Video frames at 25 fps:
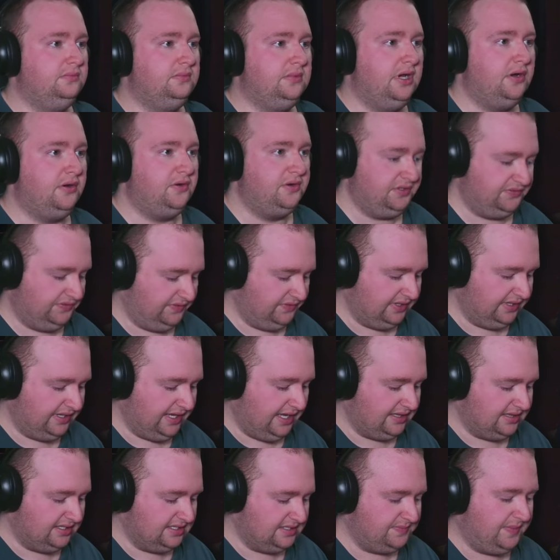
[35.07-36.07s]
I always
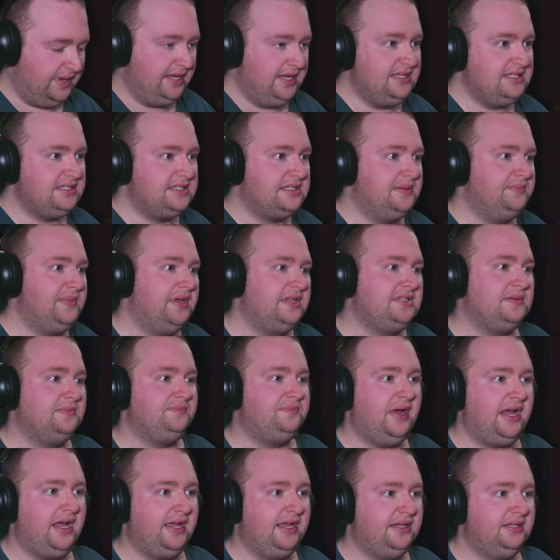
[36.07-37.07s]
forget the space, the
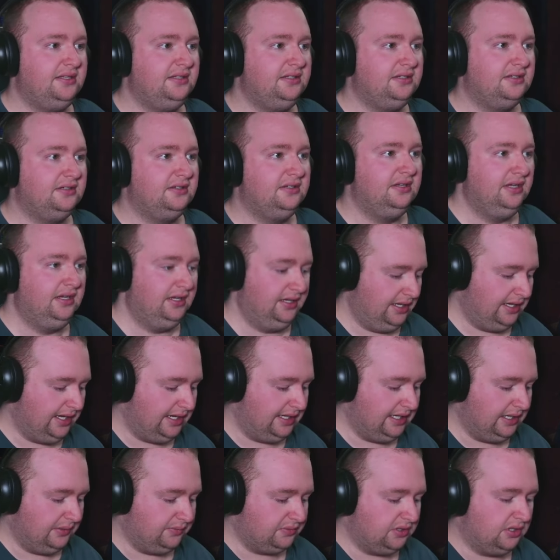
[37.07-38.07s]
MetaBind.
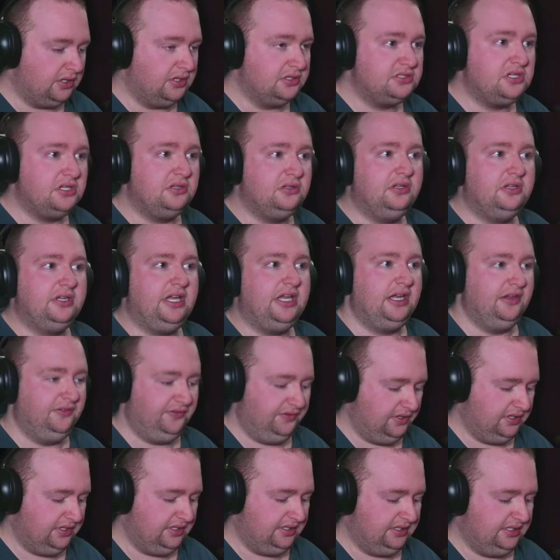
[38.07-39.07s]
And then we're also looking
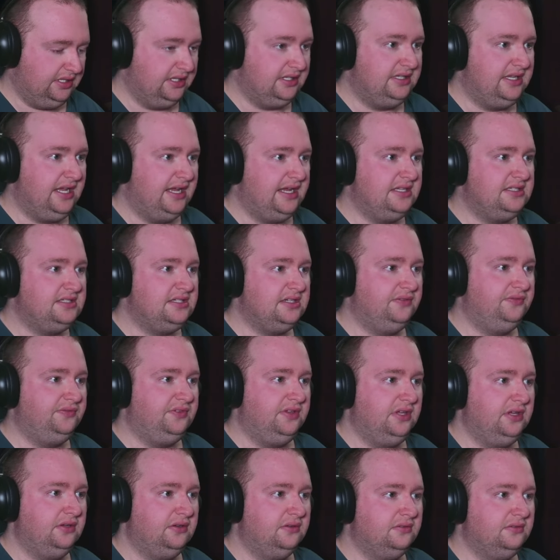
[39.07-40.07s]
for the Data
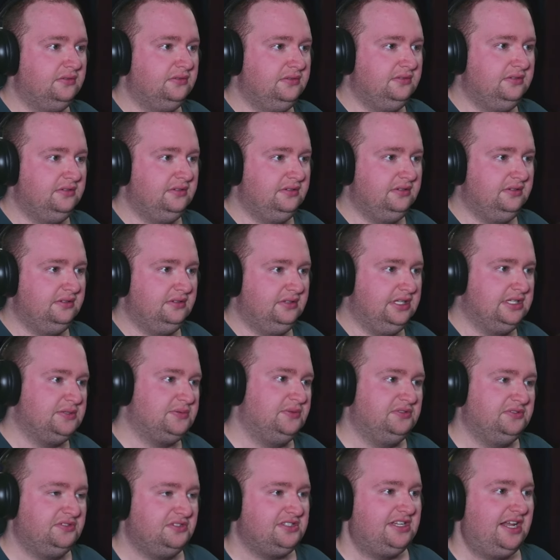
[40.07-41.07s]
View. This
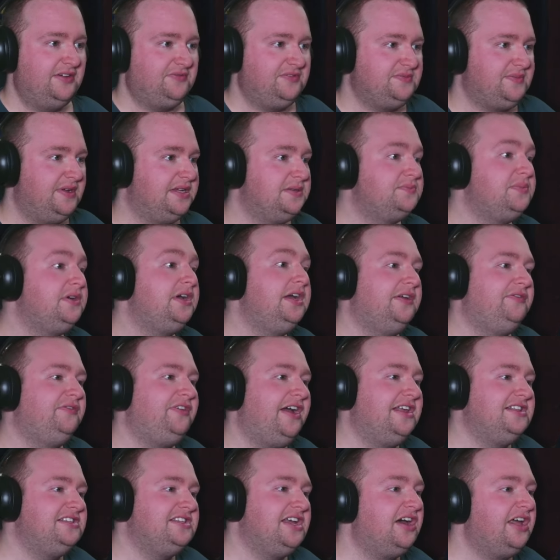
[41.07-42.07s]
one doesn't have space, but it
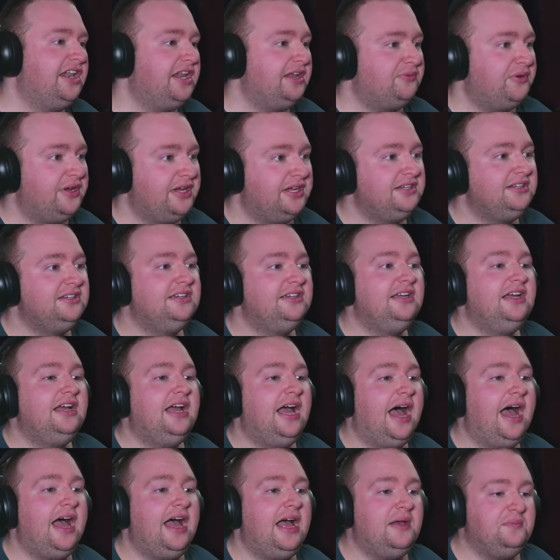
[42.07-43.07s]
finds out anyway.
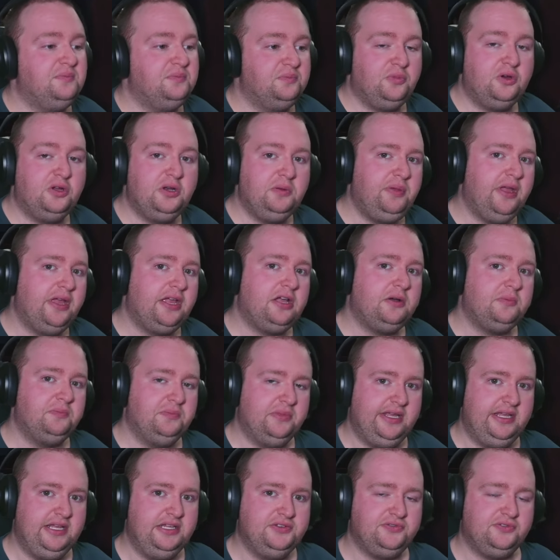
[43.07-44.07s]
Want to pick up
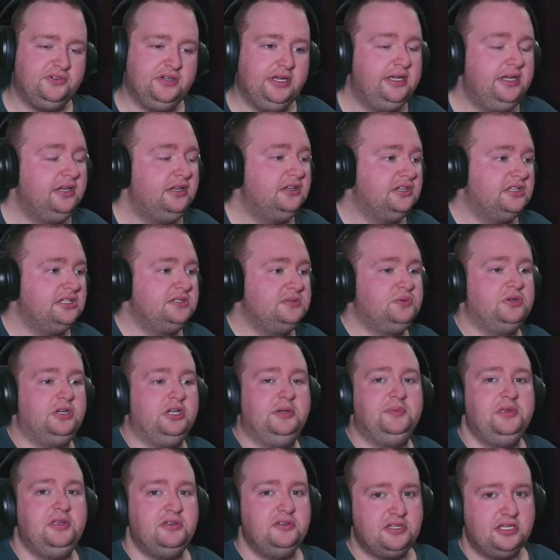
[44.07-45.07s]
these three because we're going
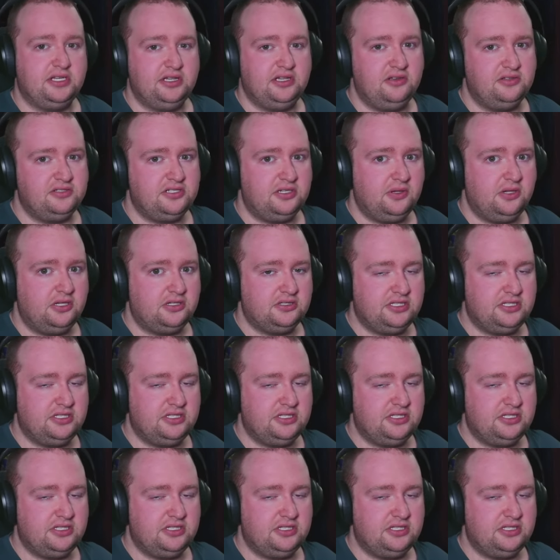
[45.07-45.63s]
to be using those a lot